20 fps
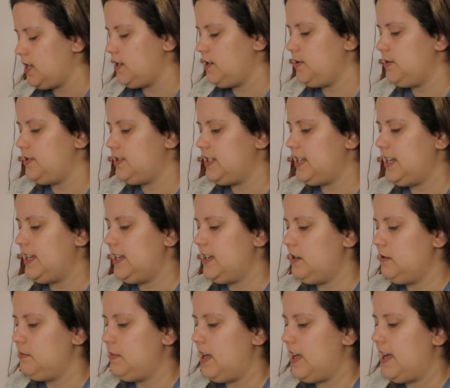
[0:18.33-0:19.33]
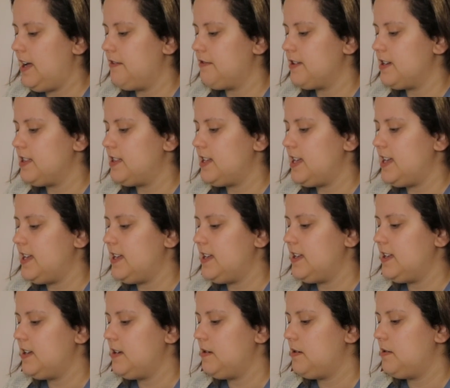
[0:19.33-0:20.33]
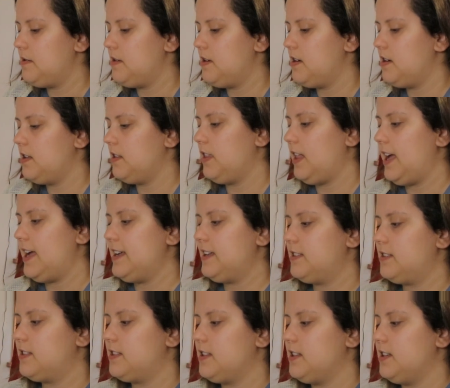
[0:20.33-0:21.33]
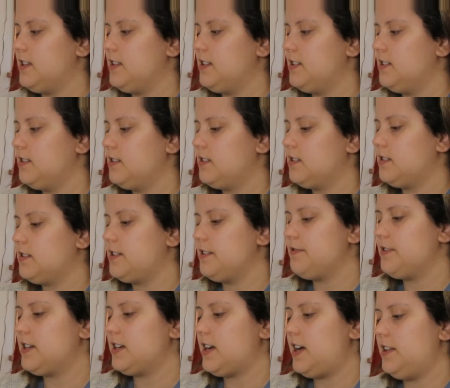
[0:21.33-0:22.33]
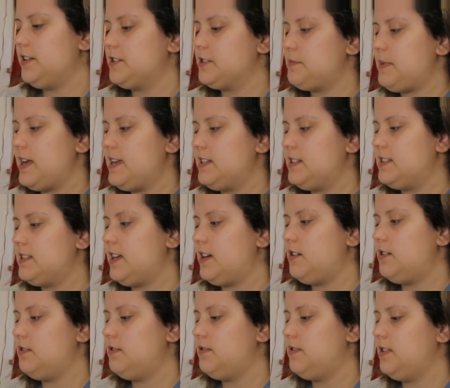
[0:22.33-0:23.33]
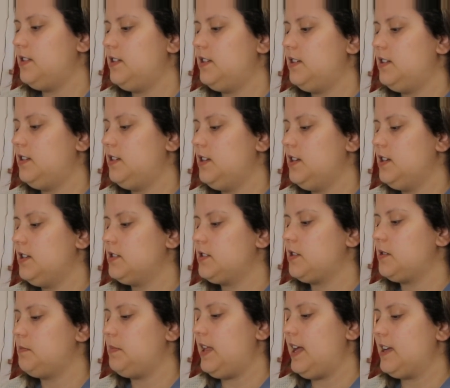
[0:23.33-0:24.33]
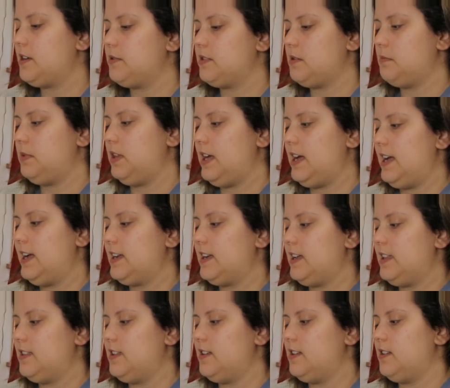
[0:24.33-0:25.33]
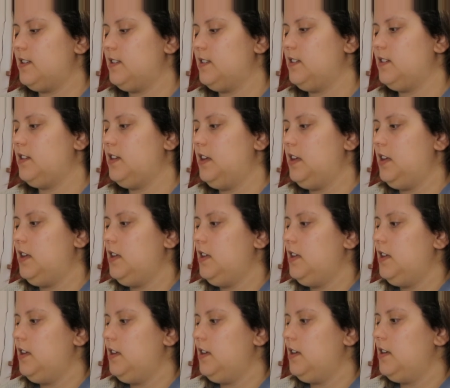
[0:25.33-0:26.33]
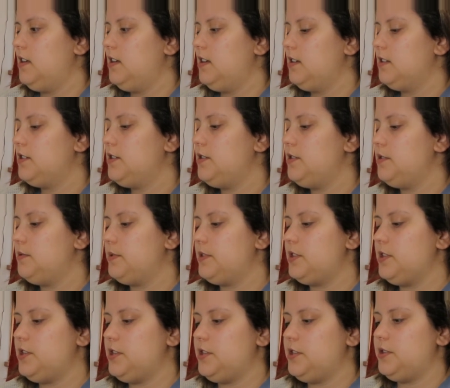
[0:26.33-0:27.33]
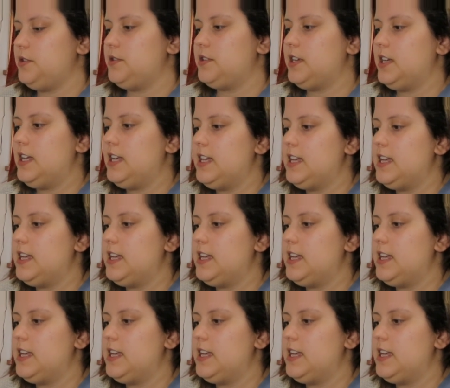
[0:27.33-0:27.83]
you seam everything, like the different colors by itself, so the black with the black and the nude with the nude,